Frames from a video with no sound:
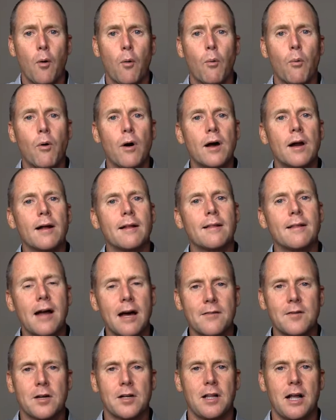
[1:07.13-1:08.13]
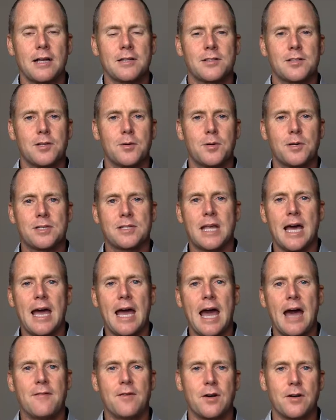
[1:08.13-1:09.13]
What a lot of our clients do is
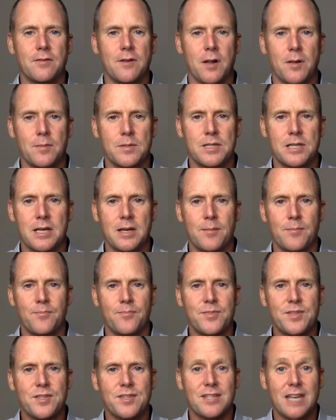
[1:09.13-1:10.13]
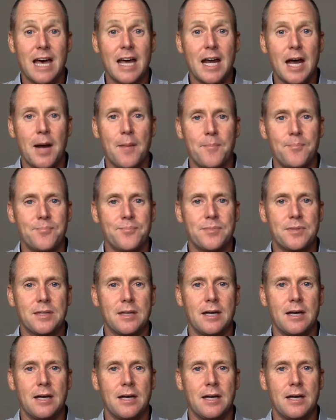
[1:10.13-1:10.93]
they have our development team set up